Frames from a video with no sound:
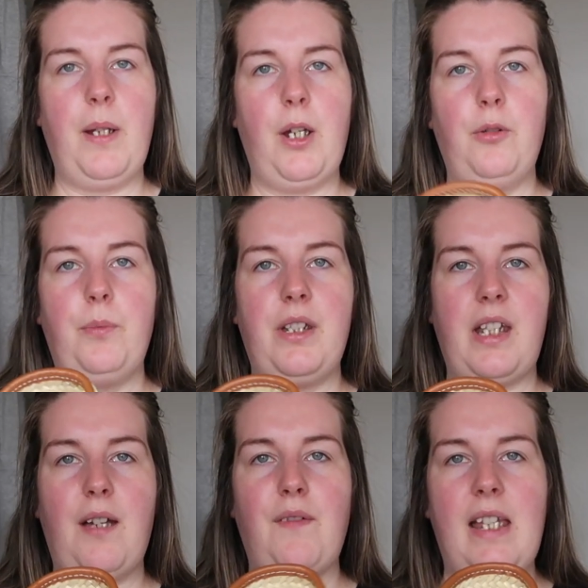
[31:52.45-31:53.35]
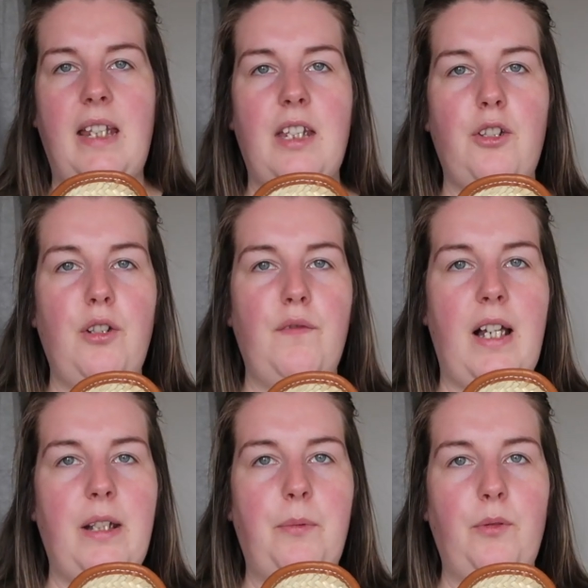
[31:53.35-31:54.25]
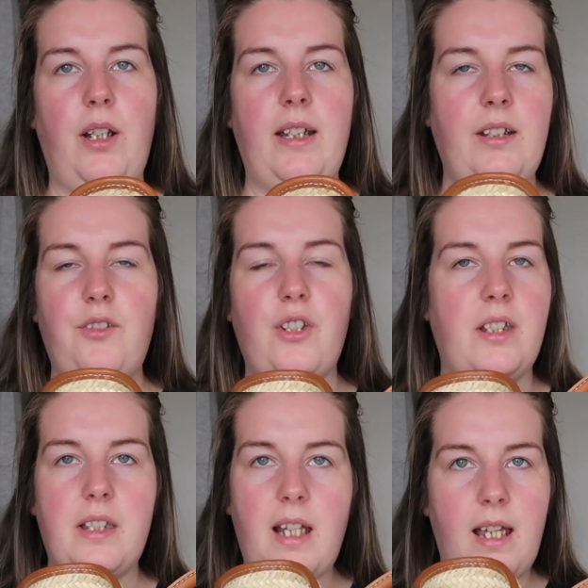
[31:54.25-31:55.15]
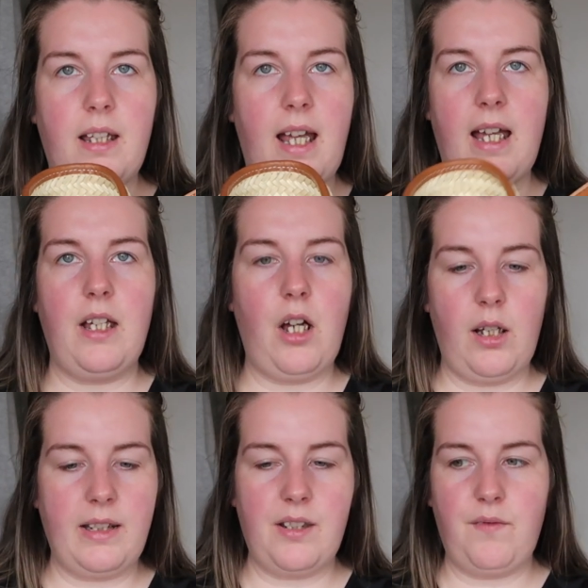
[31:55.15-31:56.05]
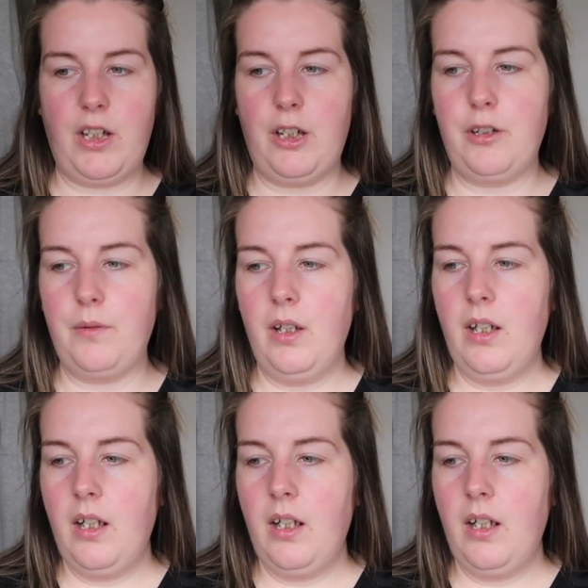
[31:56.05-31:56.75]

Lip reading: bit open to have anything too valuable like just at eye's view,